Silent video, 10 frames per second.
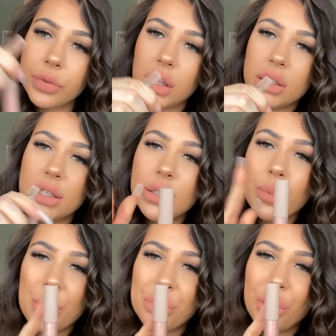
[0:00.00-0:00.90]
and this is the
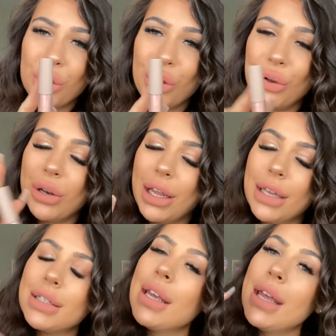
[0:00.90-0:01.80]
one with the nude
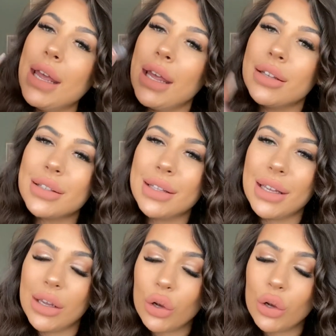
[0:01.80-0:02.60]
lid, is the